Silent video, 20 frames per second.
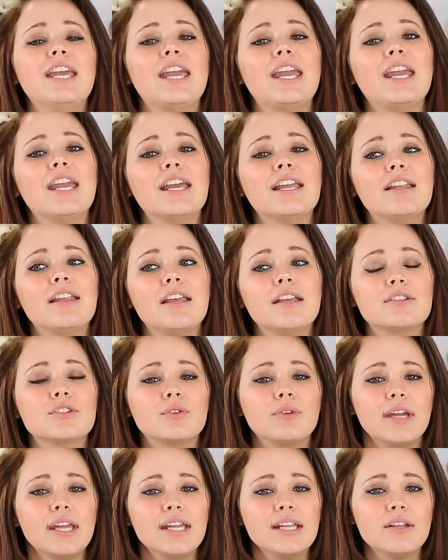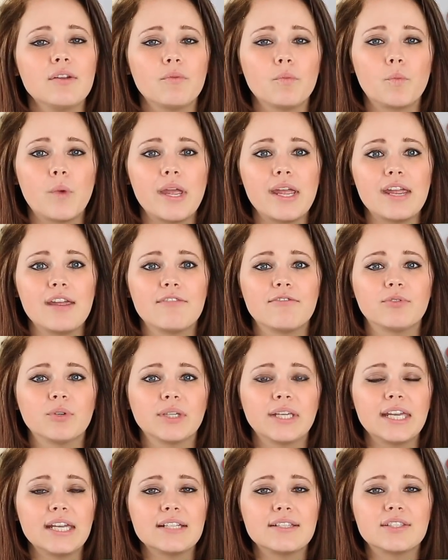And it's a great way for
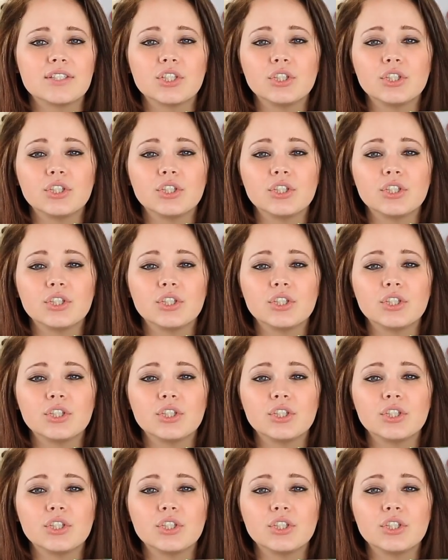kids